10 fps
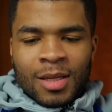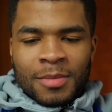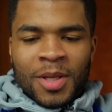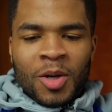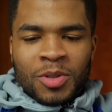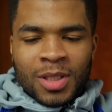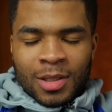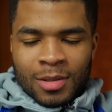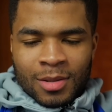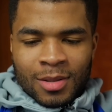
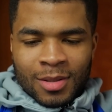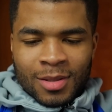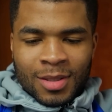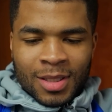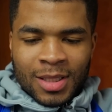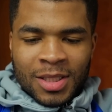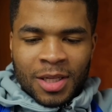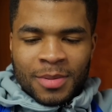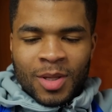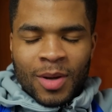Yoshi. You
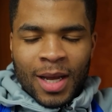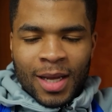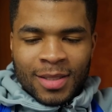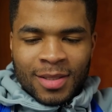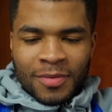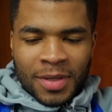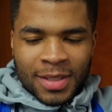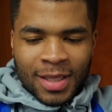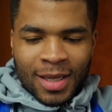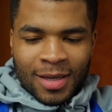jump so high and stuff
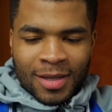like that.